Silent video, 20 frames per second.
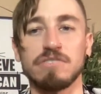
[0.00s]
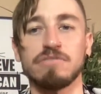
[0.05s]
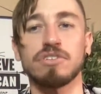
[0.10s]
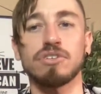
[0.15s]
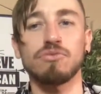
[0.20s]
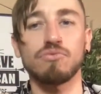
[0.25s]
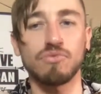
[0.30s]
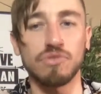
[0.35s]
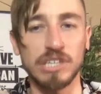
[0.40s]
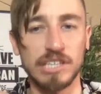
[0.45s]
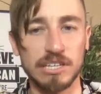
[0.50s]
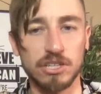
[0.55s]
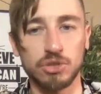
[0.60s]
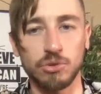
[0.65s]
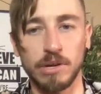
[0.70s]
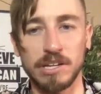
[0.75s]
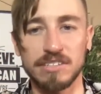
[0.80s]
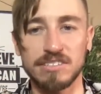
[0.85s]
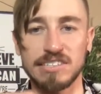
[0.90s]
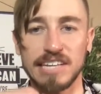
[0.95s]
If you're really
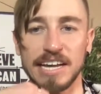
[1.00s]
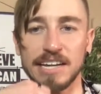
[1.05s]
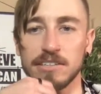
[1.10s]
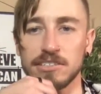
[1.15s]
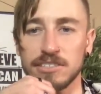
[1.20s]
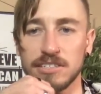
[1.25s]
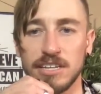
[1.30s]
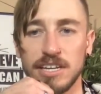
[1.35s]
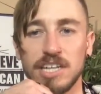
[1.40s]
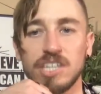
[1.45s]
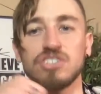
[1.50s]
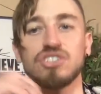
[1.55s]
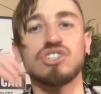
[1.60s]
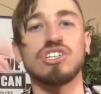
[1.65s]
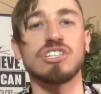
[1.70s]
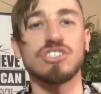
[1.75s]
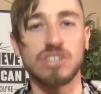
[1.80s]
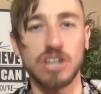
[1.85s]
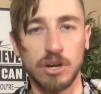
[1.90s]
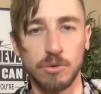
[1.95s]
enjoying sex,
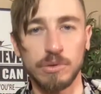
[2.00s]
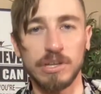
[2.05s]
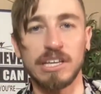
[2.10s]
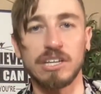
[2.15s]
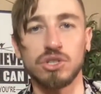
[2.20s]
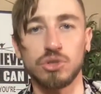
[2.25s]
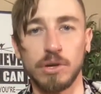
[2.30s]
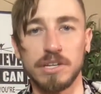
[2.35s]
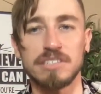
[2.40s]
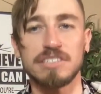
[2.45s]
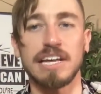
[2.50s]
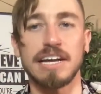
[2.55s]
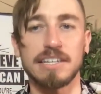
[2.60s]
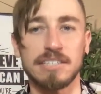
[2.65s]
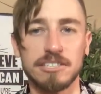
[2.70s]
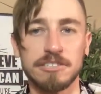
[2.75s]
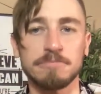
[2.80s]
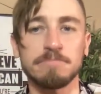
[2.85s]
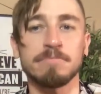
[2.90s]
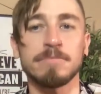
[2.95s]
she's going to really enjoy
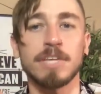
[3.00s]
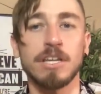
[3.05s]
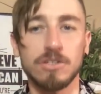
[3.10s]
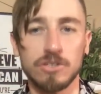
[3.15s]
sex.